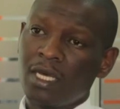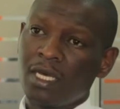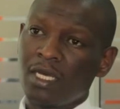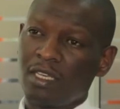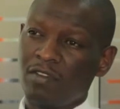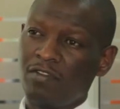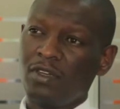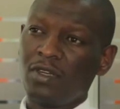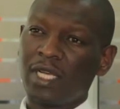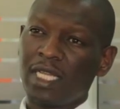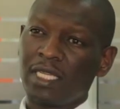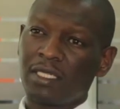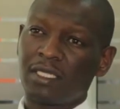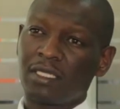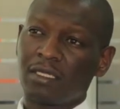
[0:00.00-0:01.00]
If you look
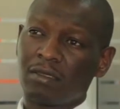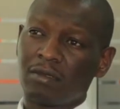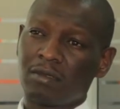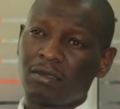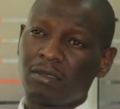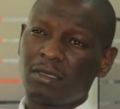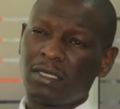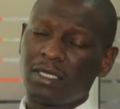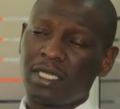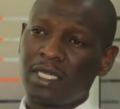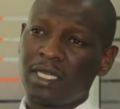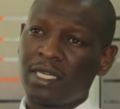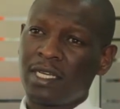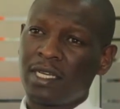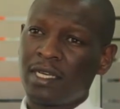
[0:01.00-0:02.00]
at
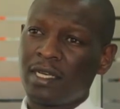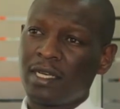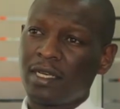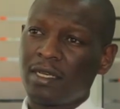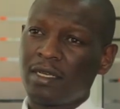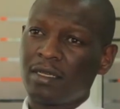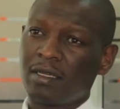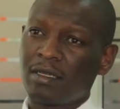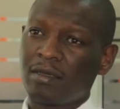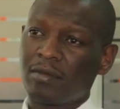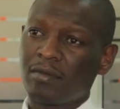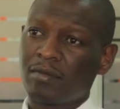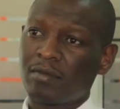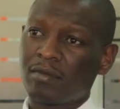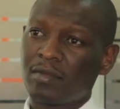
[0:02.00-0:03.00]
the
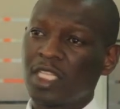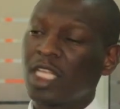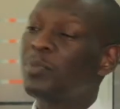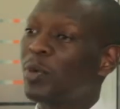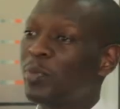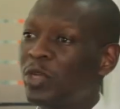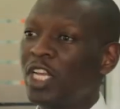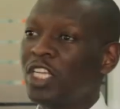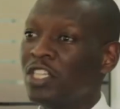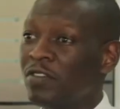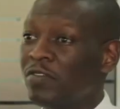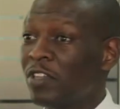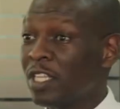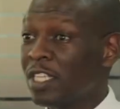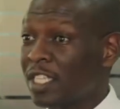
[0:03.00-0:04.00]
population
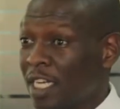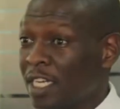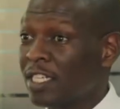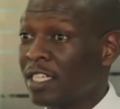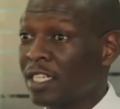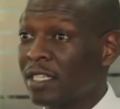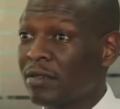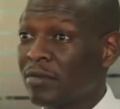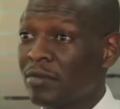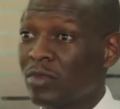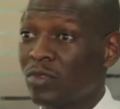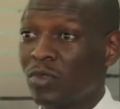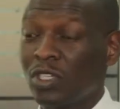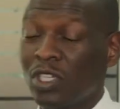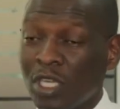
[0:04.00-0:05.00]
for this country,
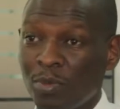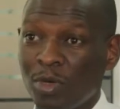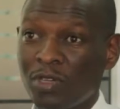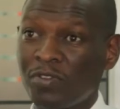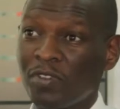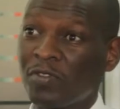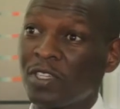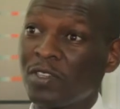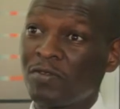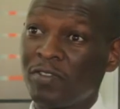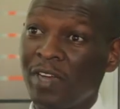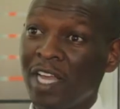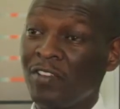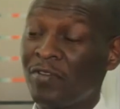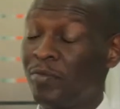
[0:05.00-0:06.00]
we're talking about
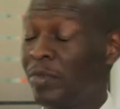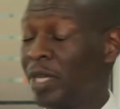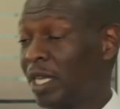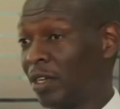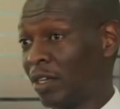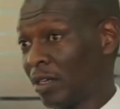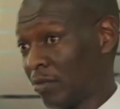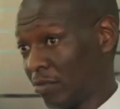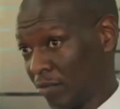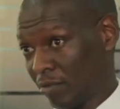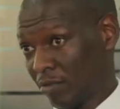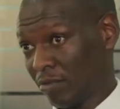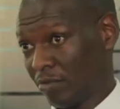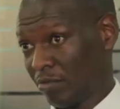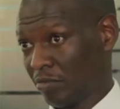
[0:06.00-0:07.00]
55 million,
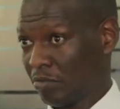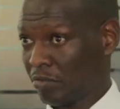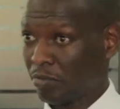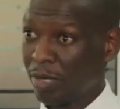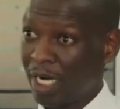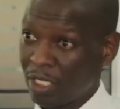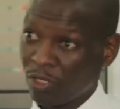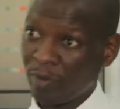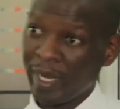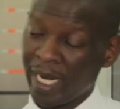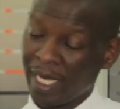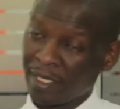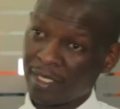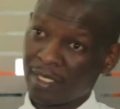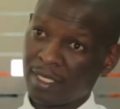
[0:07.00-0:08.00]
plus or
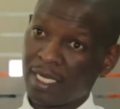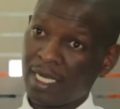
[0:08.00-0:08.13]
minus,